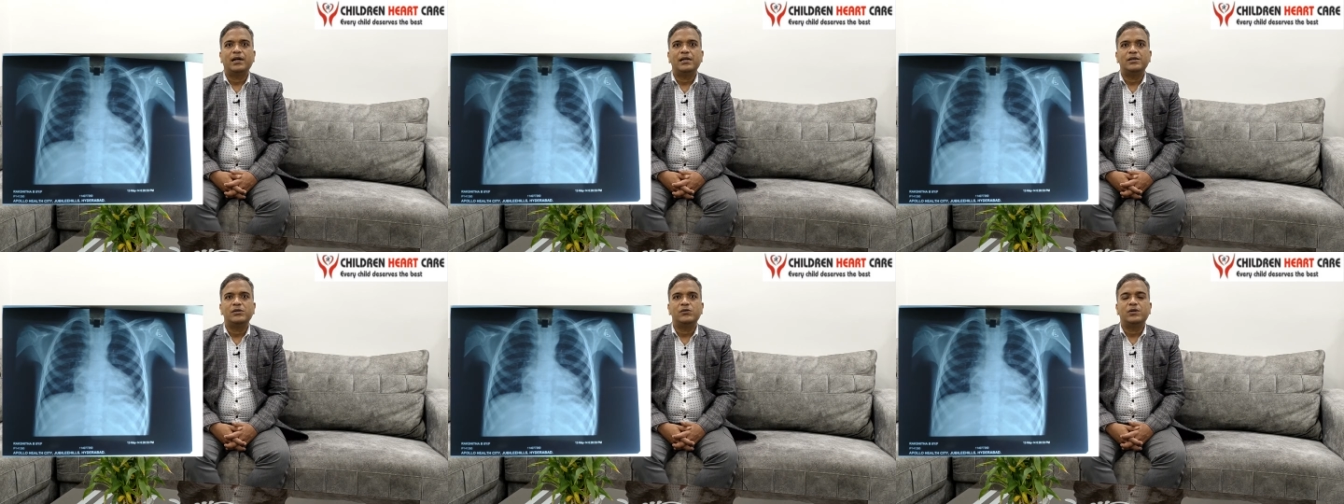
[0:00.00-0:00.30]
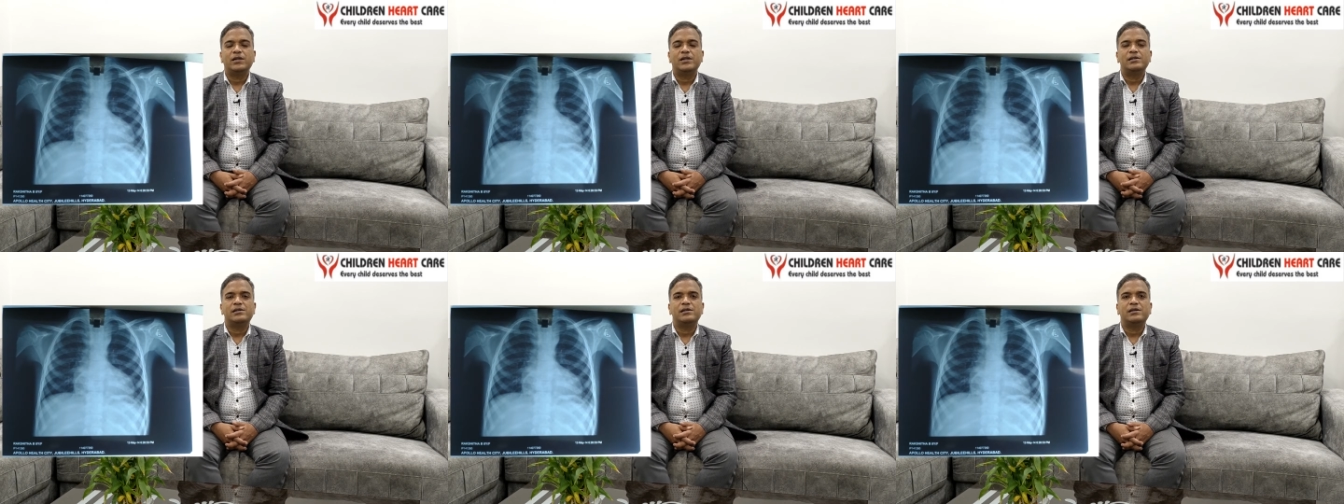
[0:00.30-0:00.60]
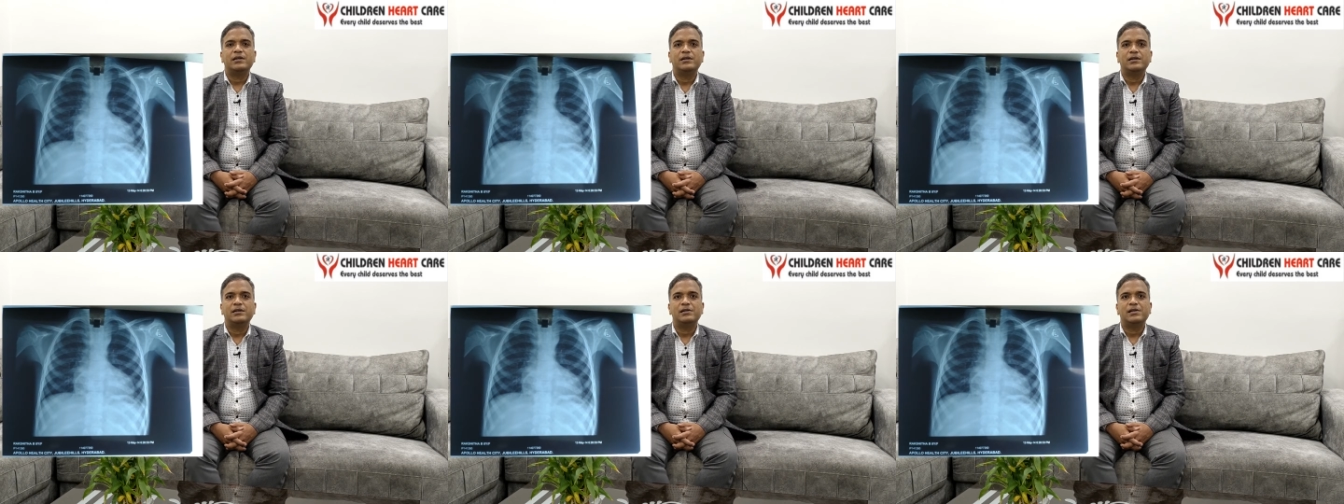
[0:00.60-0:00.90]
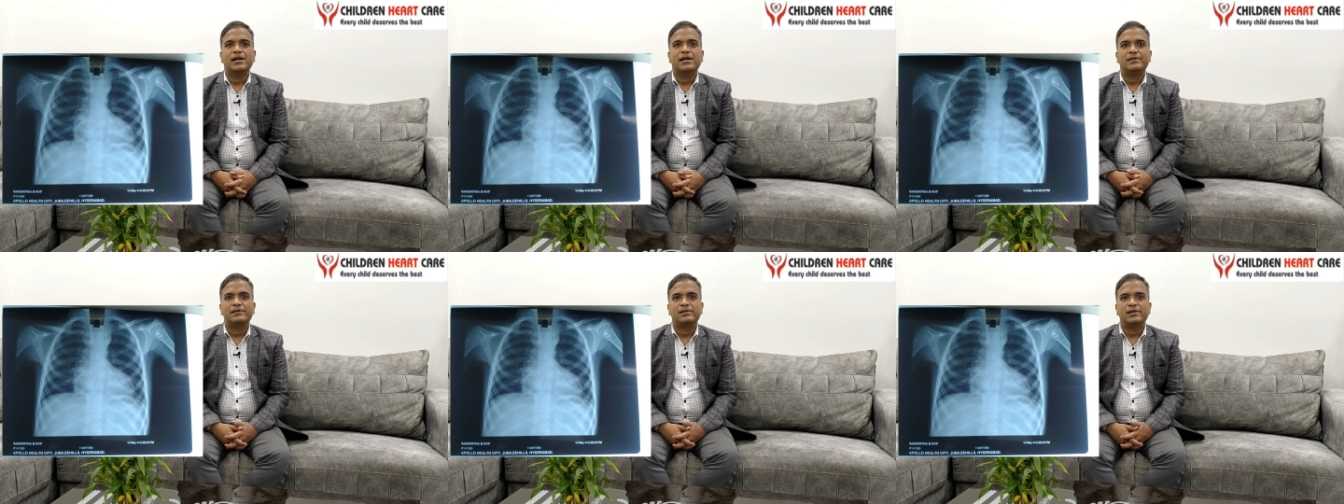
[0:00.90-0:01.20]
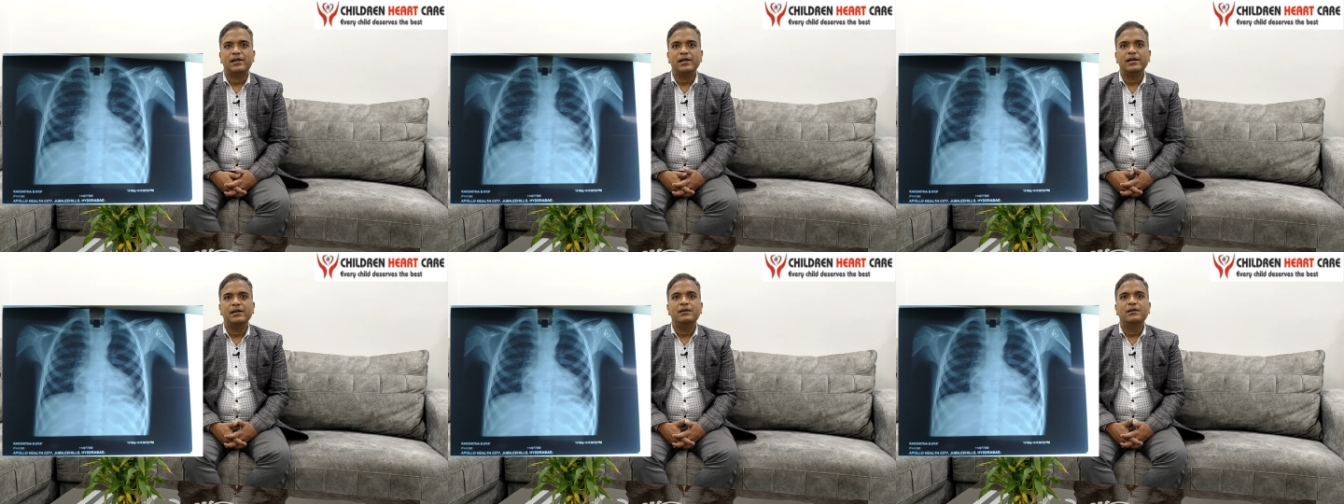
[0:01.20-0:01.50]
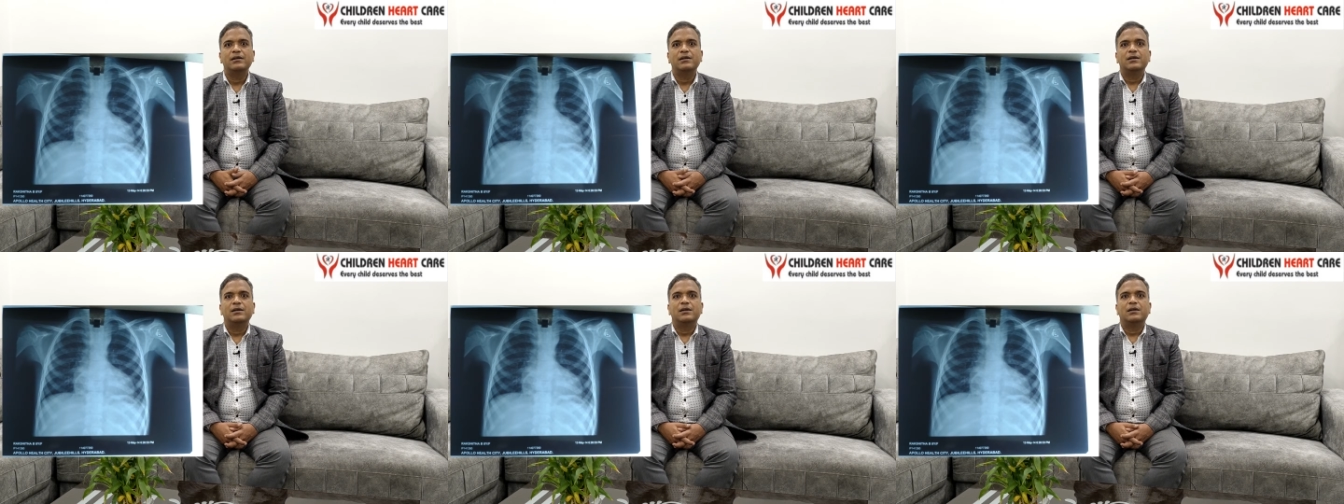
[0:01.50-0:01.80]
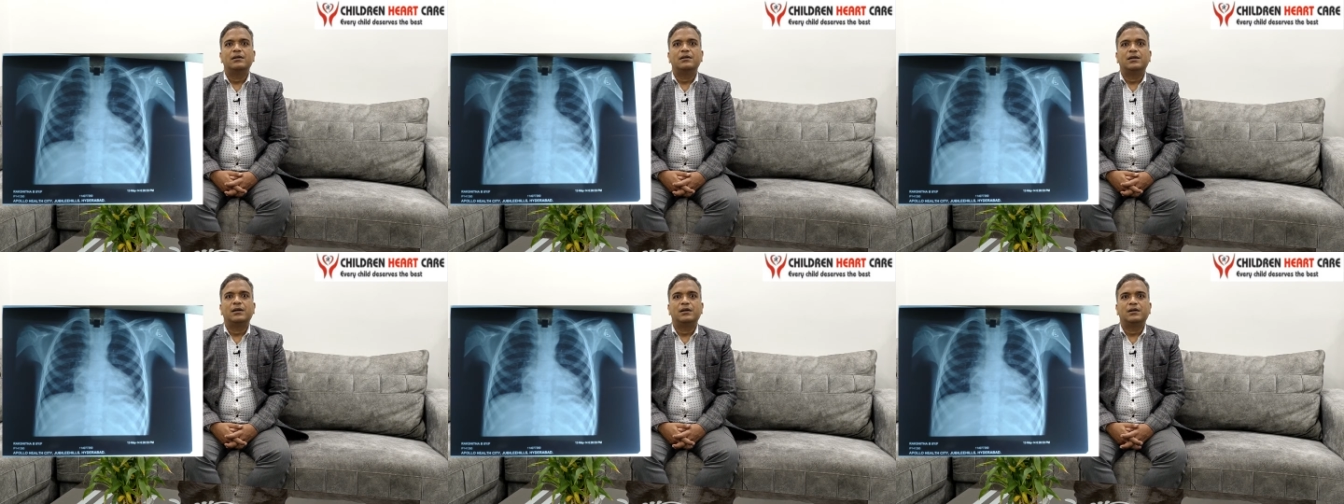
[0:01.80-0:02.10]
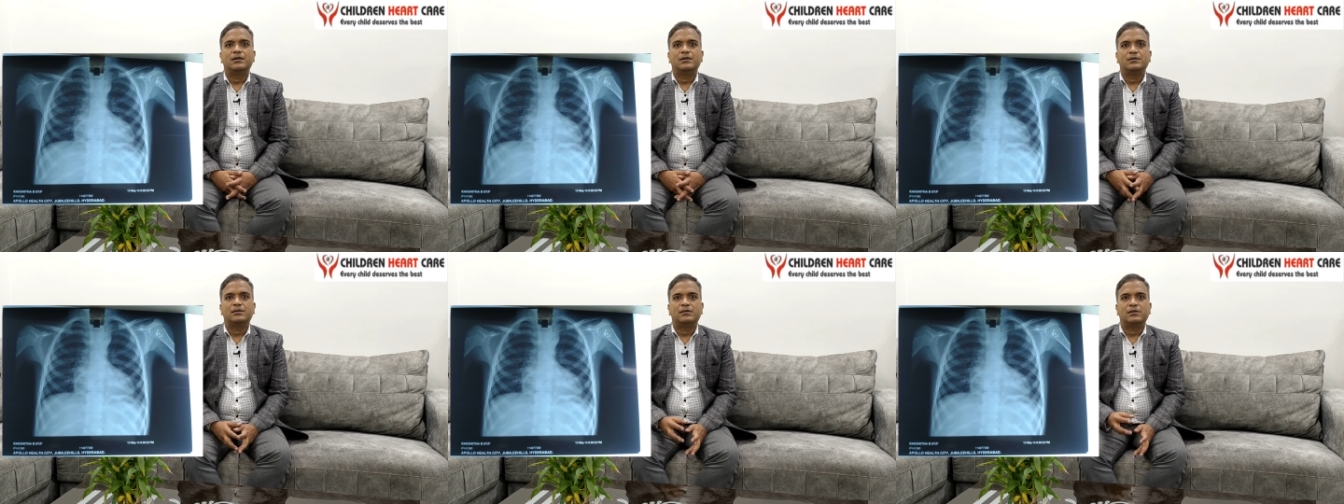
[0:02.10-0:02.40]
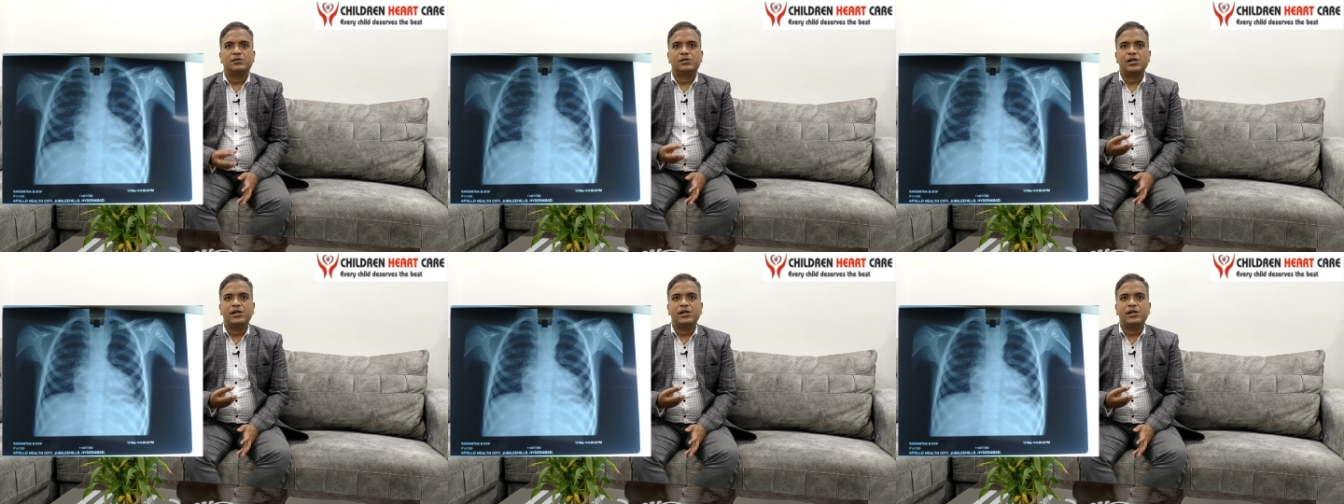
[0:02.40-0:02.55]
As you can see in this X-ray, the